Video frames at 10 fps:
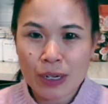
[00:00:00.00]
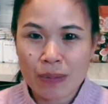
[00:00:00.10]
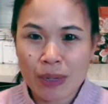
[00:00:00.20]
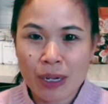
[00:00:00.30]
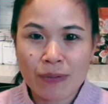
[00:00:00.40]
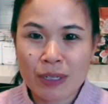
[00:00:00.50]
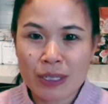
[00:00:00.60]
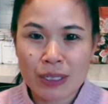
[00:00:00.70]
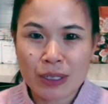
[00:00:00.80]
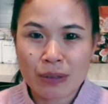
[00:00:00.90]
and I've done
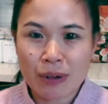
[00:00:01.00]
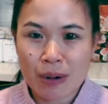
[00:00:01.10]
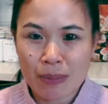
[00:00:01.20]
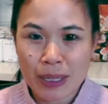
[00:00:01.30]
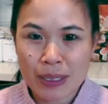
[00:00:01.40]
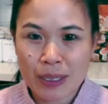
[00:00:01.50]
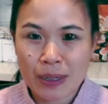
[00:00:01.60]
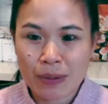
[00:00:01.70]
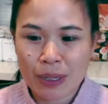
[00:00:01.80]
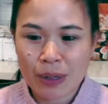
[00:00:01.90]
this throughout my tea
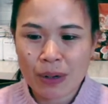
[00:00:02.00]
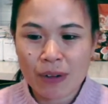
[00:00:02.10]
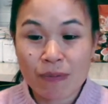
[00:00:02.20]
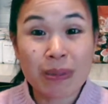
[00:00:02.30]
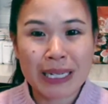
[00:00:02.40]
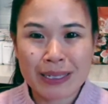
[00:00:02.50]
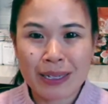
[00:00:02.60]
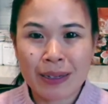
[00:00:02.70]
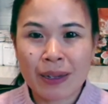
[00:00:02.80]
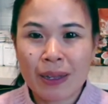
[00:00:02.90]
career, of blending.